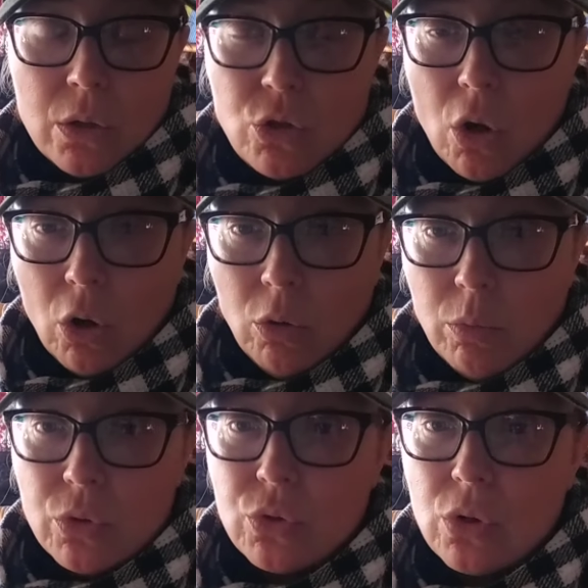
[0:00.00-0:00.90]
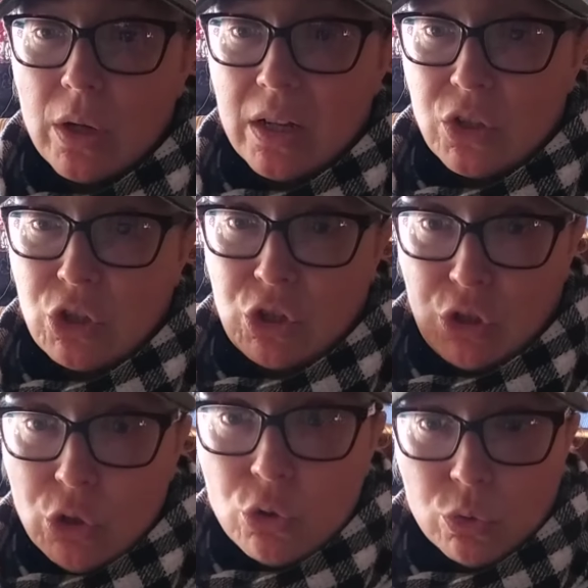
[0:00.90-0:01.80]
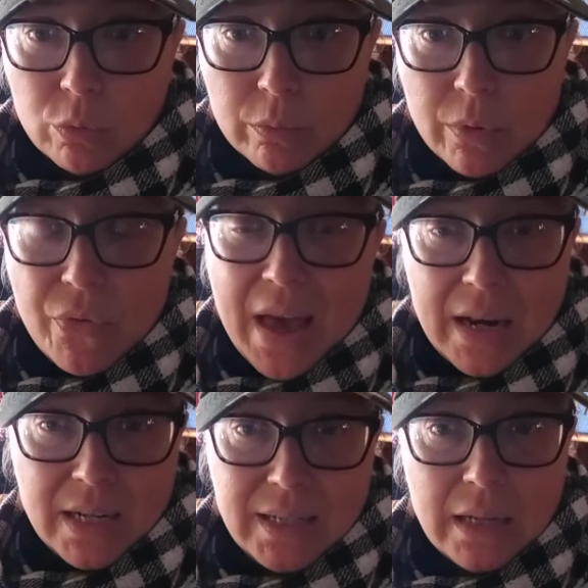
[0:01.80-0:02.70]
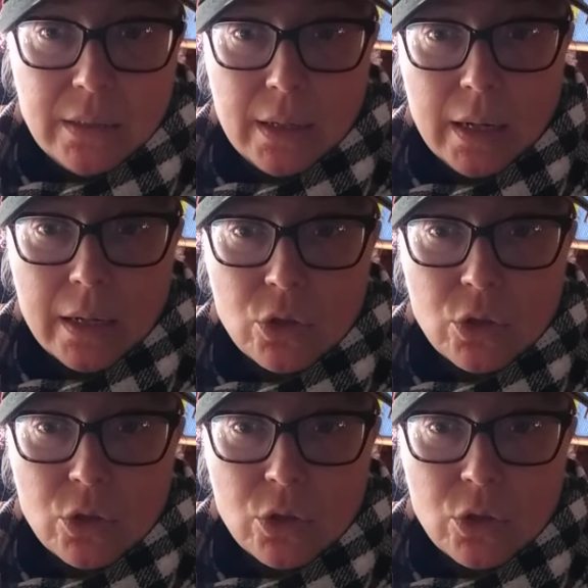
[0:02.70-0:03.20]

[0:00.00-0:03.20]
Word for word: to almost assume that identity.